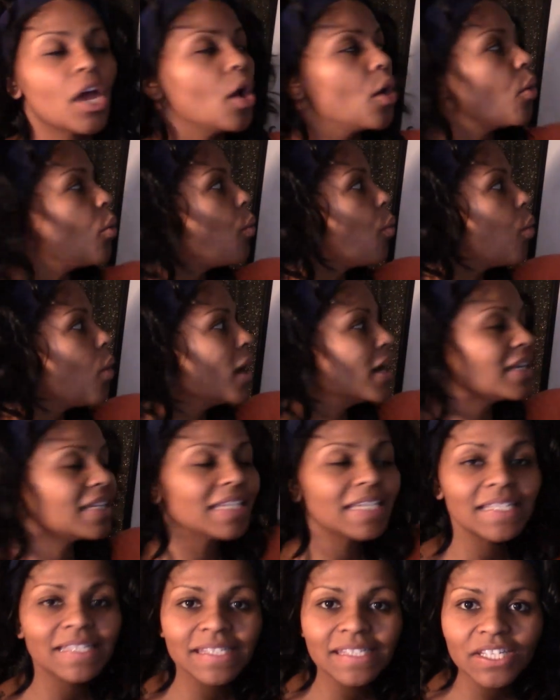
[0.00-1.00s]
what
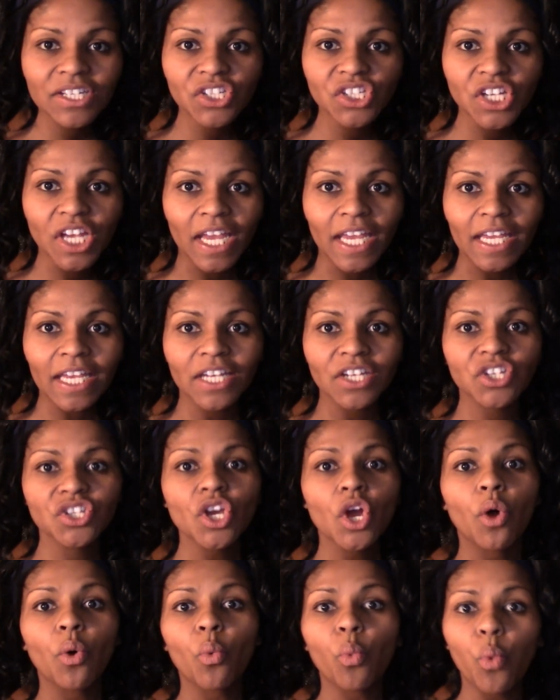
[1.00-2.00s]
needs to change,
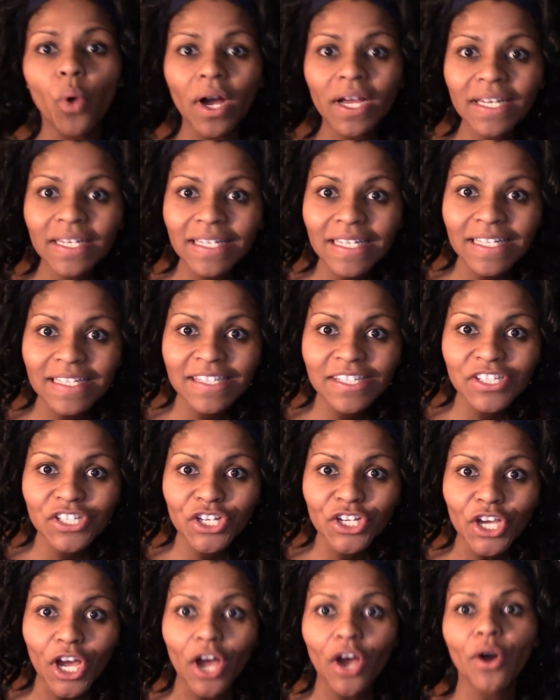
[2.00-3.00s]
what needs to
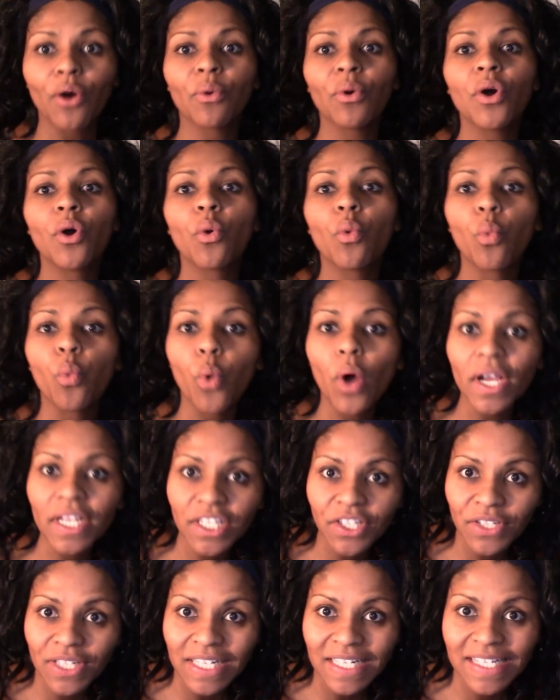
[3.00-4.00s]
go, what
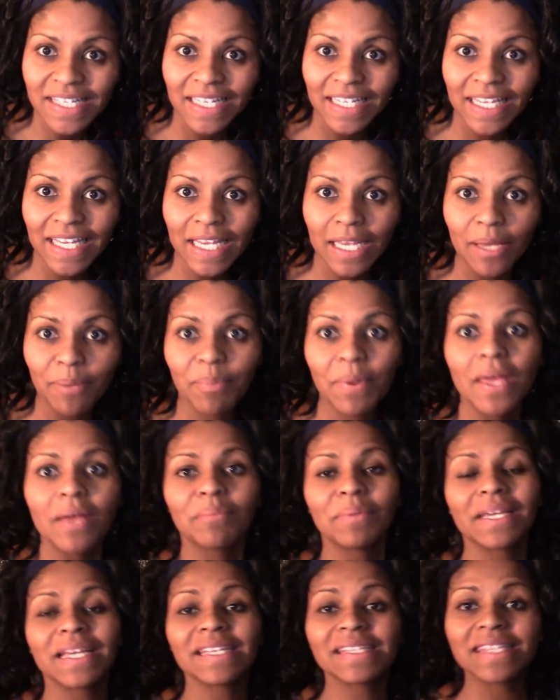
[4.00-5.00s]
you need to keep,
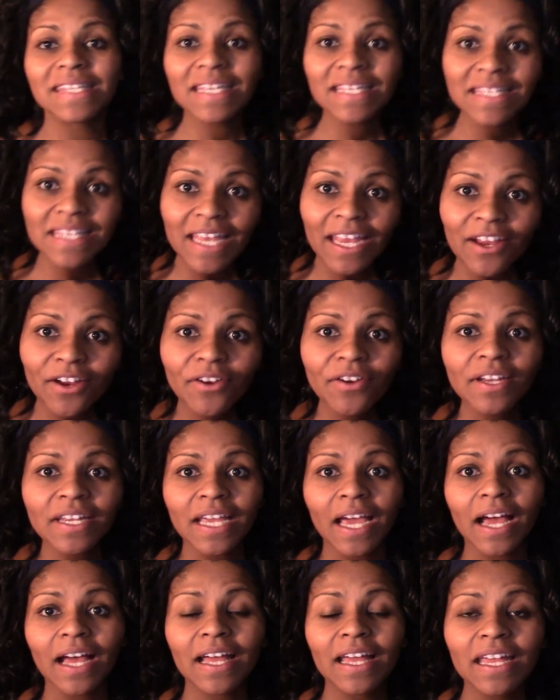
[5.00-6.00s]
because this
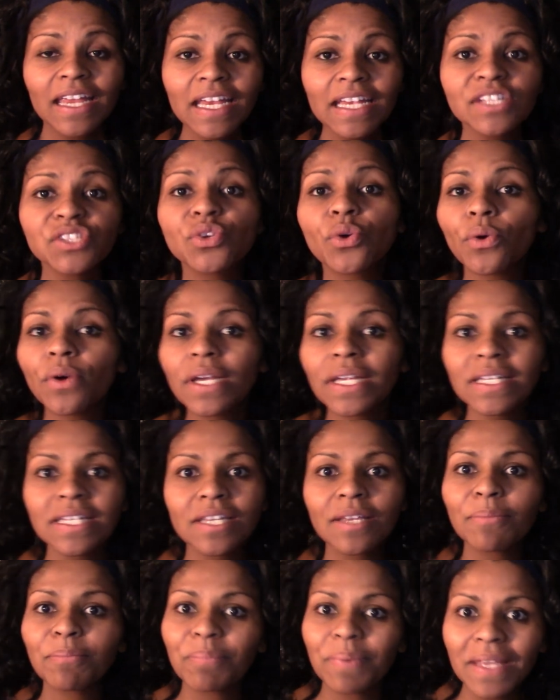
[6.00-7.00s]
area is going
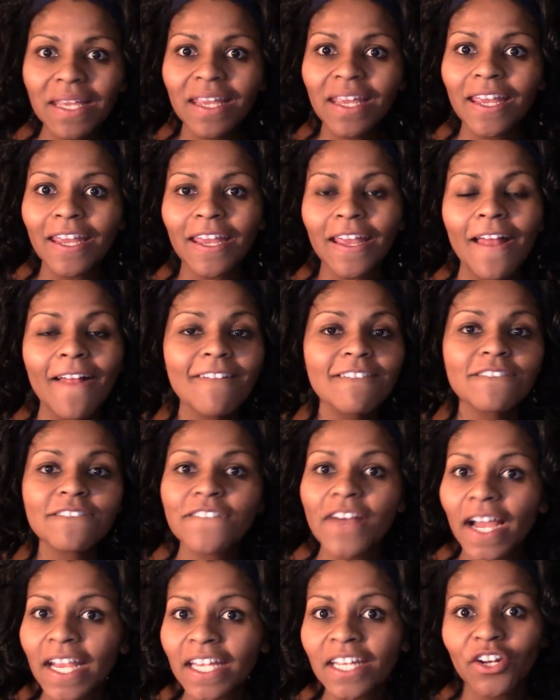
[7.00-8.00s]
to be
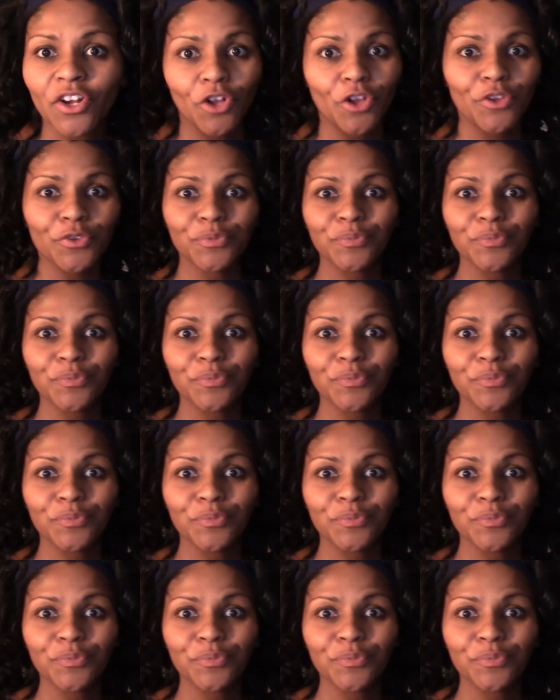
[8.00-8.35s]
vital